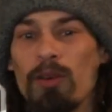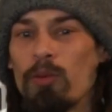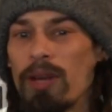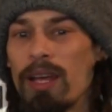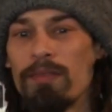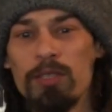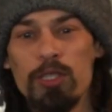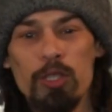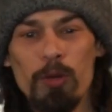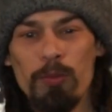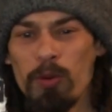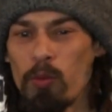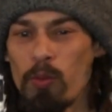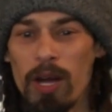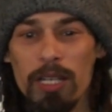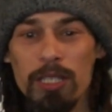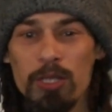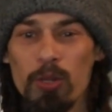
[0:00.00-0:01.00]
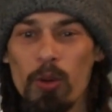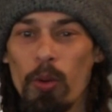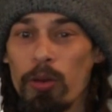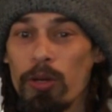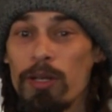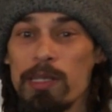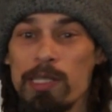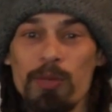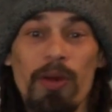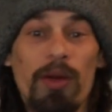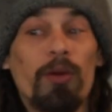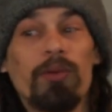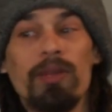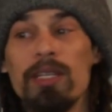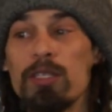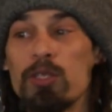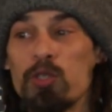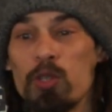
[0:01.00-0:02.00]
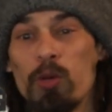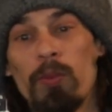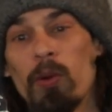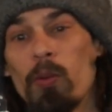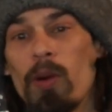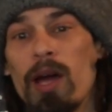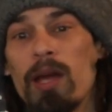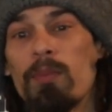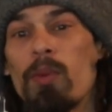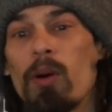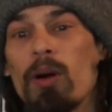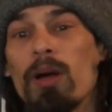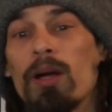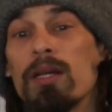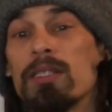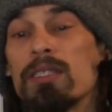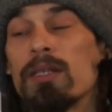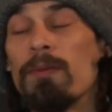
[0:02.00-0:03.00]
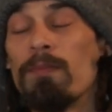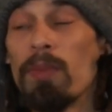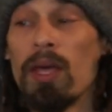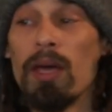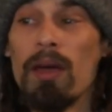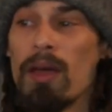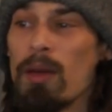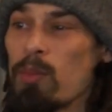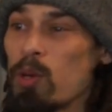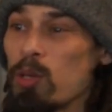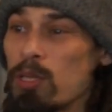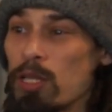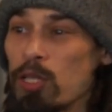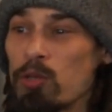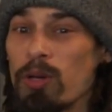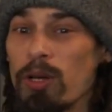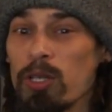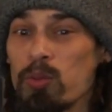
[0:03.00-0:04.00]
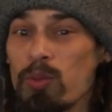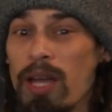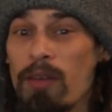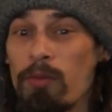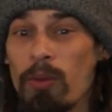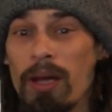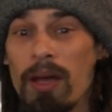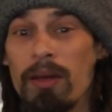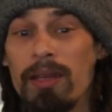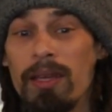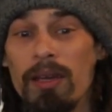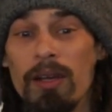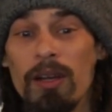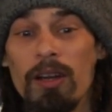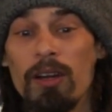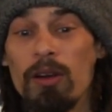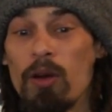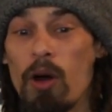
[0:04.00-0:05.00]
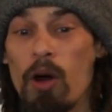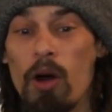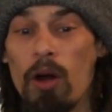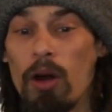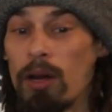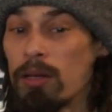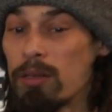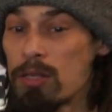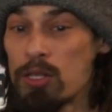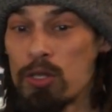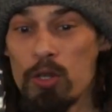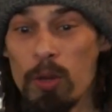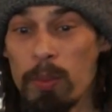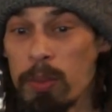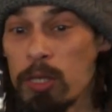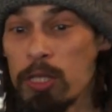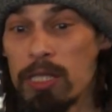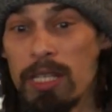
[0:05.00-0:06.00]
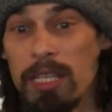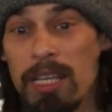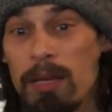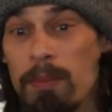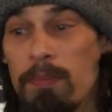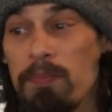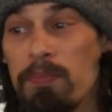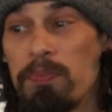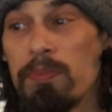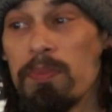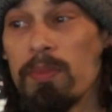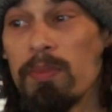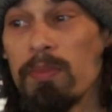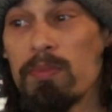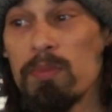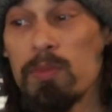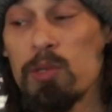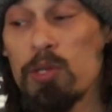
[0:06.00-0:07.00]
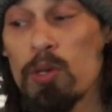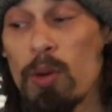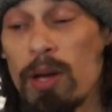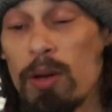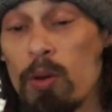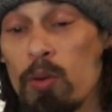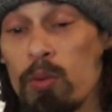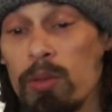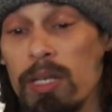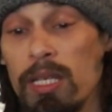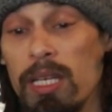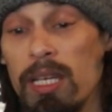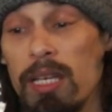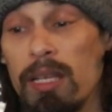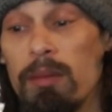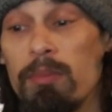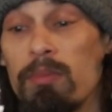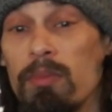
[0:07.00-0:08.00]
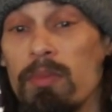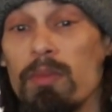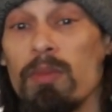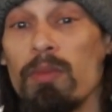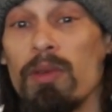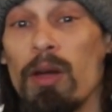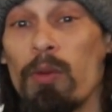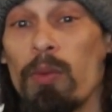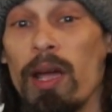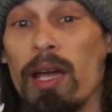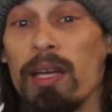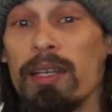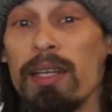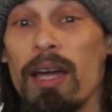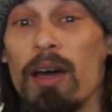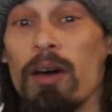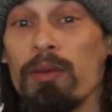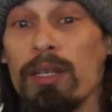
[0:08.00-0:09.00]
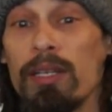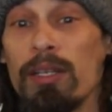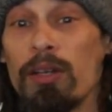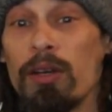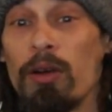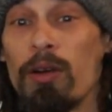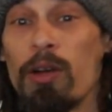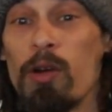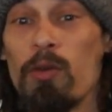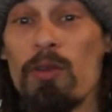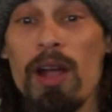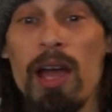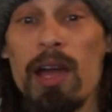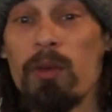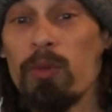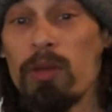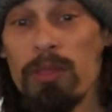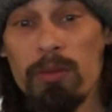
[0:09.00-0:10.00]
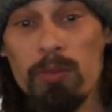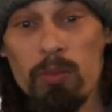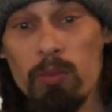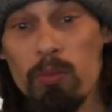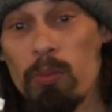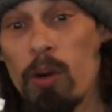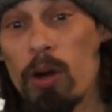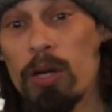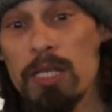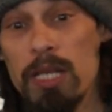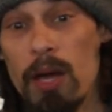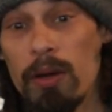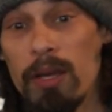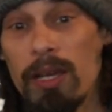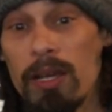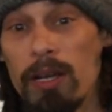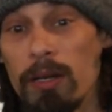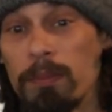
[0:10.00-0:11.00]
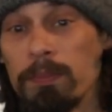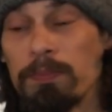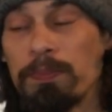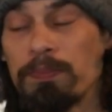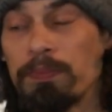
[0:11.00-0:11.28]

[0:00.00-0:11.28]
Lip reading: I don't have super wide shoulders, so I don't need super wide bars. Most of the trails we have around here aren't super steep, so I don't need a raked out enduro ride with bars out here.